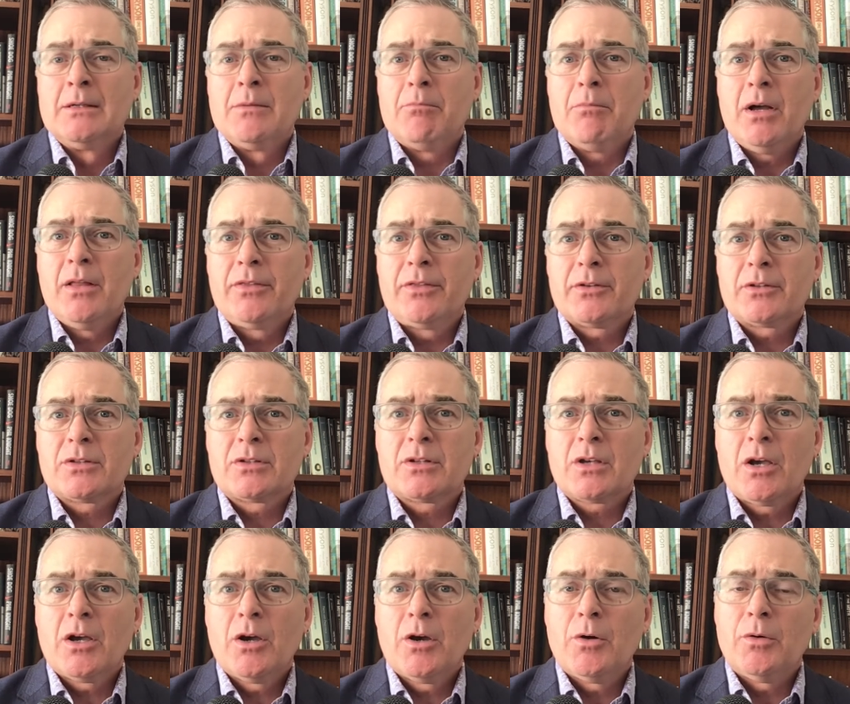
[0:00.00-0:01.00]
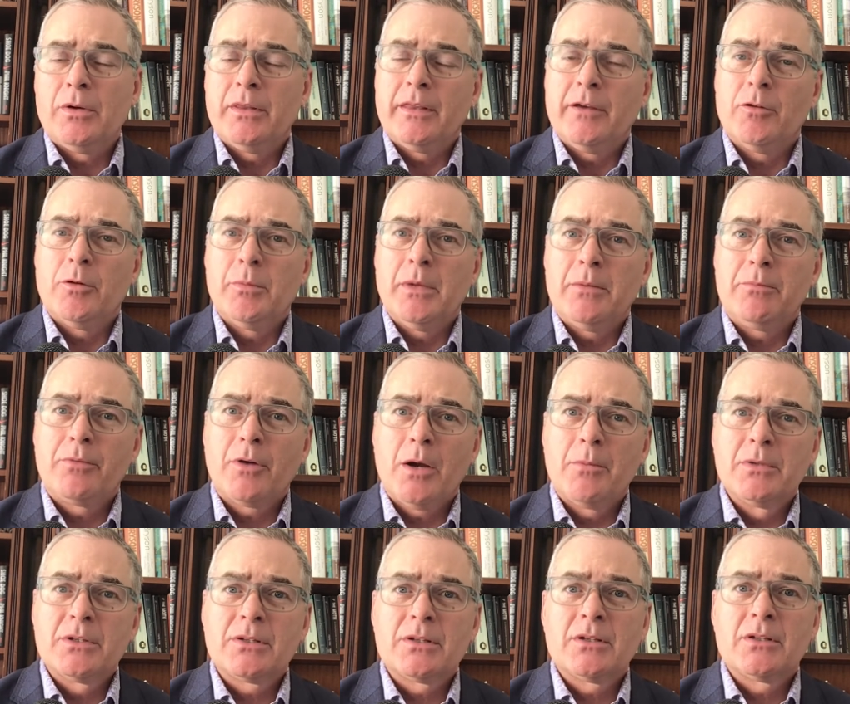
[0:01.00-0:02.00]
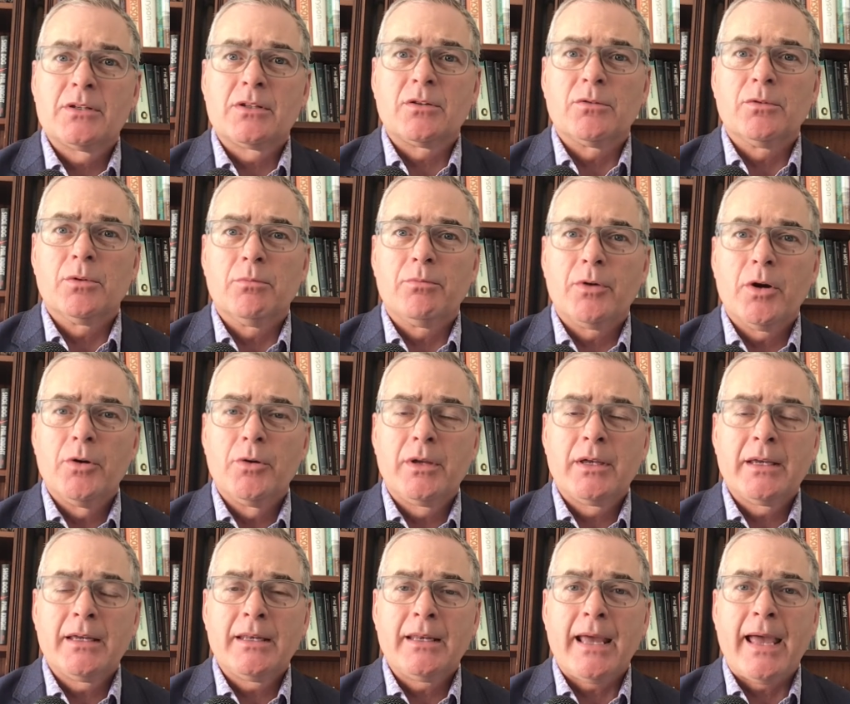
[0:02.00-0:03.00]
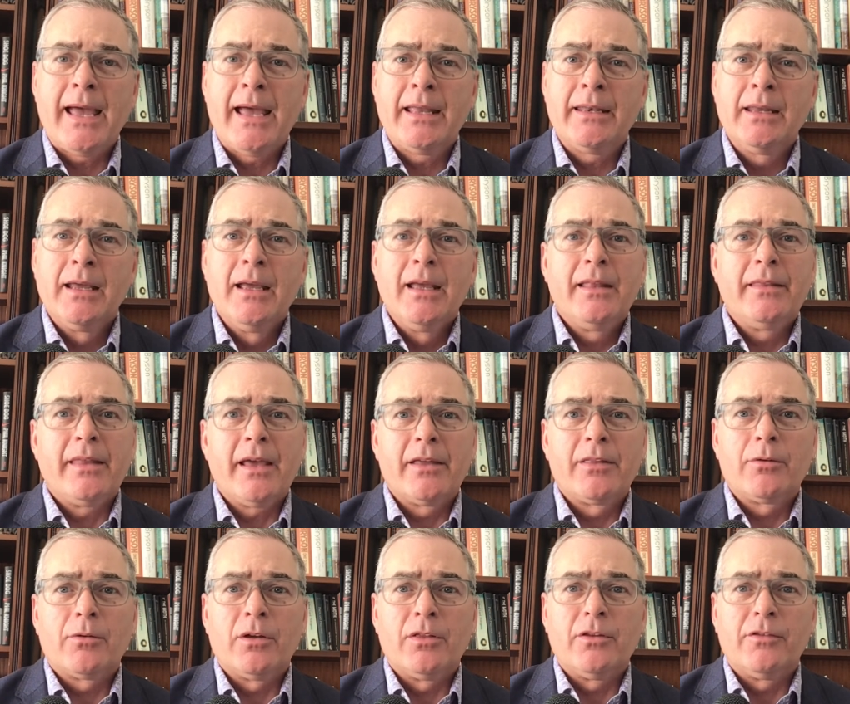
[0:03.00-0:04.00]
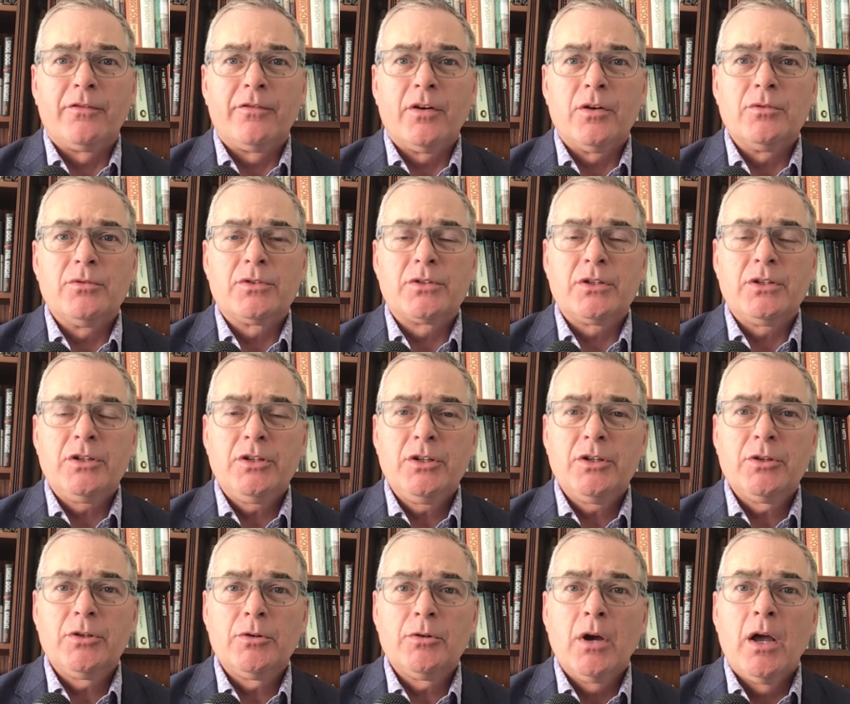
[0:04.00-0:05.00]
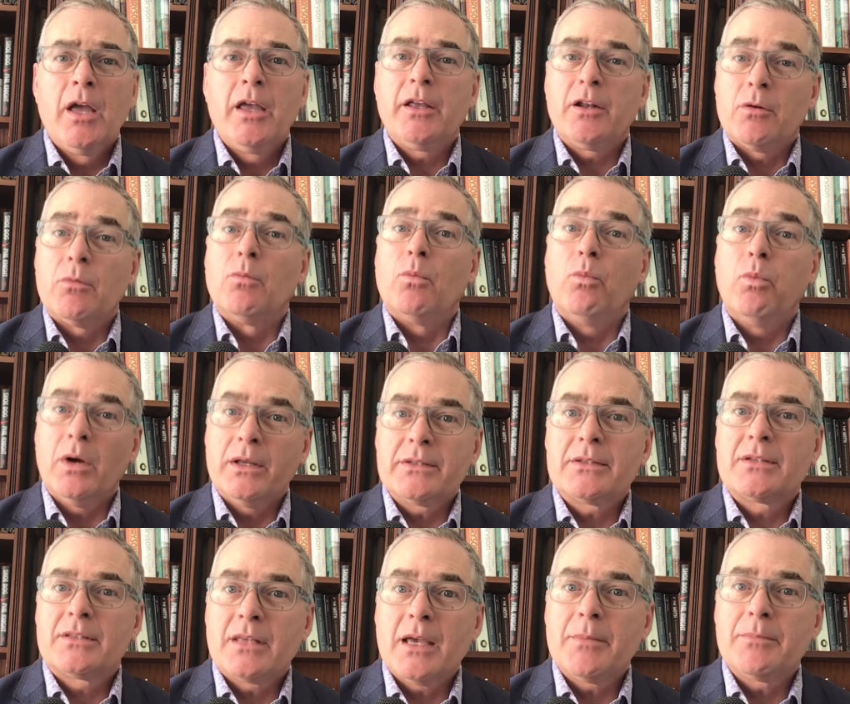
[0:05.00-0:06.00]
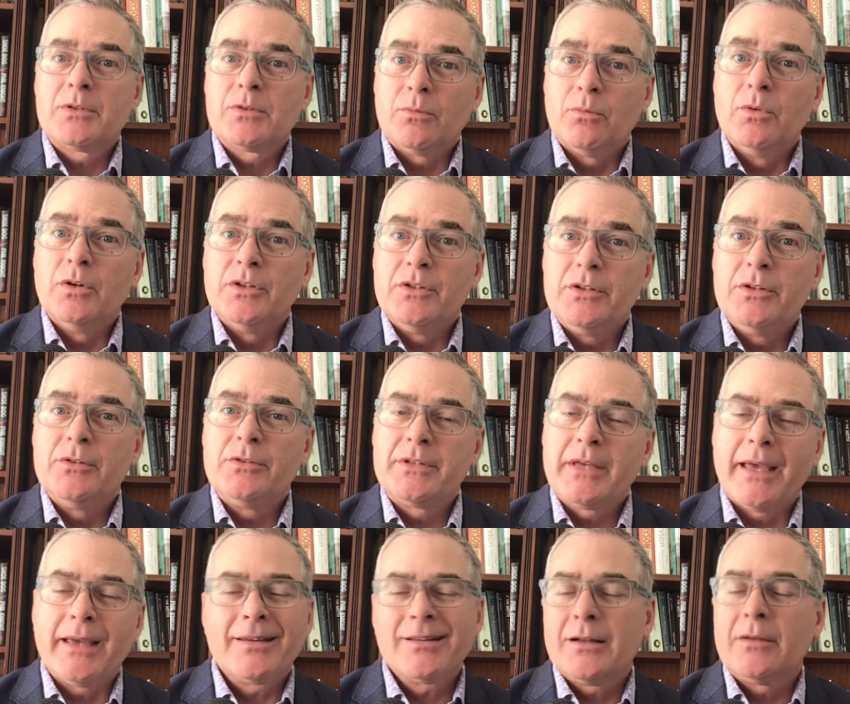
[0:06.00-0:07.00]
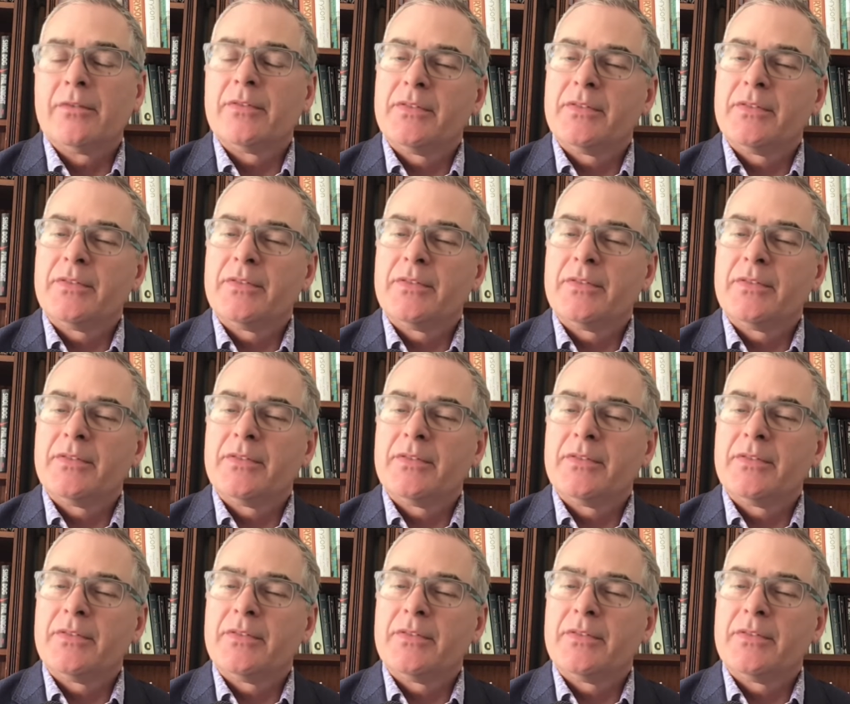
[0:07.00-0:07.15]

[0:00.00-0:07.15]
month or so, and they were made promises that were broken, and now they're on the phone to you, what steps would you take?